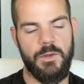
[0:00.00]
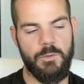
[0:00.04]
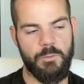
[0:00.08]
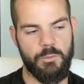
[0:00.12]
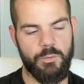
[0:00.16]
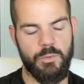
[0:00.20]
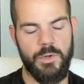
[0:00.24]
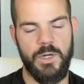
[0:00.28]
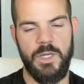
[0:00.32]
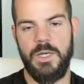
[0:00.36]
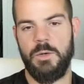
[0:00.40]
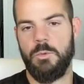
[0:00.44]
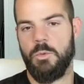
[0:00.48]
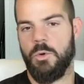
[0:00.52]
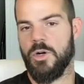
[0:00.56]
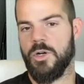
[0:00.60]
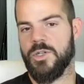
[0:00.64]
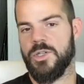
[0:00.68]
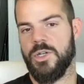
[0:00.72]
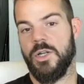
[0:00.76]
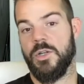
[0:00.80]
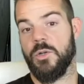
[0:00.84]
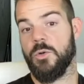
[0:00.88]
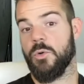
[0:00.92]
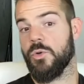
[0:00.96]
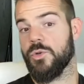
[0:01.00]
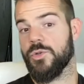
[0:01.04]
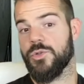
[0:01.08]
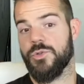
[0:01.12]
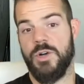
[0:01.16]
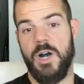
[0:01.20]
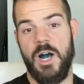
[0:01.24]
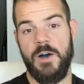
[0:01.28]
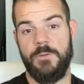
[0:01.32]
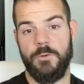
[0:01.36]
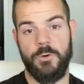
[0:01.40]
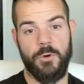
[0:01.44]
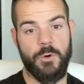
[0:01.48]
that really works on cold
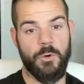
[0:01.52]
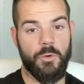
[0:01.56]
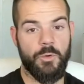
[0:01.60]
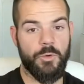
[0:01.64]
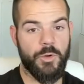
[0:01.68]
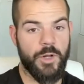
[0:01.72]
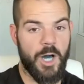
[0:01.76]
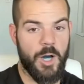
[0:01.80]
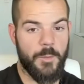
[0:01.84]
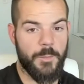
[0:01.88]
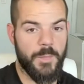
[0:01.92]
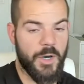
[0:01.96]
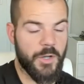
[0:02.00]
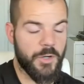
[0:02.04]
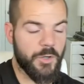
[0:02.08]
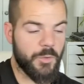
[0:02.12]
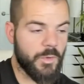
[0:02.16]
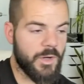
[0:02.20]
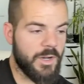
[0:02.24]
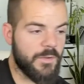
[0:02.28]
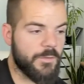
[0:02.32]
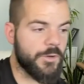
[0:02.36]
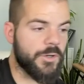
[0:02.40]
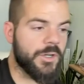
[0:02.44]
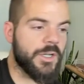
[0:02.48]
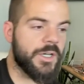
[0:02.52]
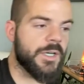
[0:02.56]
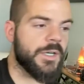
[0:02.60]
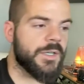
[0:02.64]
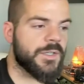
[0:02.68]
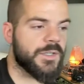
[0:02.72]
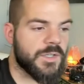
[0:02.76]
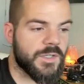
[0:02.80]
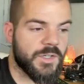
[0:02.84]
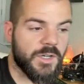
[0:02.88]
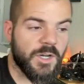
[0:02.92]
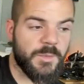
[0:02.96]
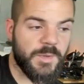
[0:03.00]
traffic or cold outbound or whatever it
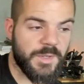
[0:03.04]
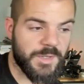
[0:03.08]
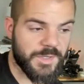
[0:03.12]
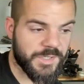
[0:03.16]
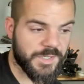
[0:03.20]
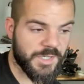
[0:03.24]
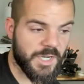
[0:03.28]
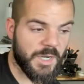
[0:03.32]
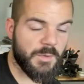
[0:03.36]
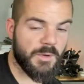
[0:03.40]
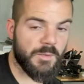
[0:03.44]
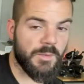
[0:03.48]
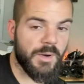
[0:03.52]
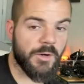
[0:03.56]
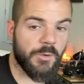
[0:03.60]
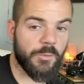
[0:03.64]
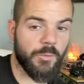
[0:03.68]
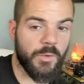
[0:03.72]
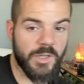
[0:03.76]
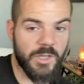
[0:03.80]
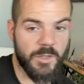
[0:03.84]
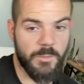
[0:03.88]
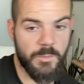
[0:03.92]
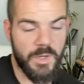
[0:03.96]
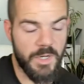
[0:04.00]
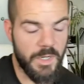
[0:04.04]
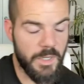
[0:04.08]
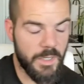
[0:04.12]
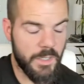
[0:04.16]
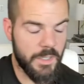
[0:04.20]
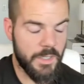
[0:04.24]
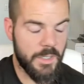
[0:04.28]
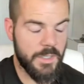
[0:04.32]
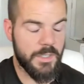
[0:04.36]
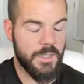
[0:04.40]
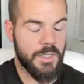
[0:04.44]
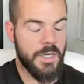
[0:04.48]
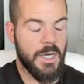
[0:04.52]
is. It's going to be the same no matter what the
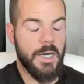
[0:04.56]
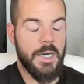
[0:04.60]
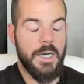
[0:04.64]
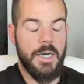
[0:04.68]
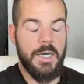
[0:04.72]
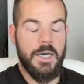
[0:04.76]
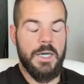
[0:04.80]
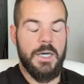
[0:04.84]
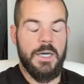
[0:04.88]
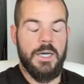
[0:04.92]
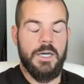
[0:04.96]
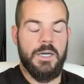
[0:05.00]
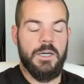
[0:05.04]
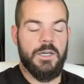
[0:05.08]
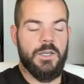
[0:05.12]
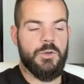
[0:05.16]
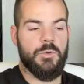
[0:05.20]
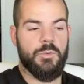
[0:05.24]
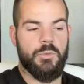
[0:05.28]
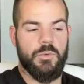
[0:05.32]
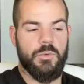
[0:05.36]
media is. Mm-hmm.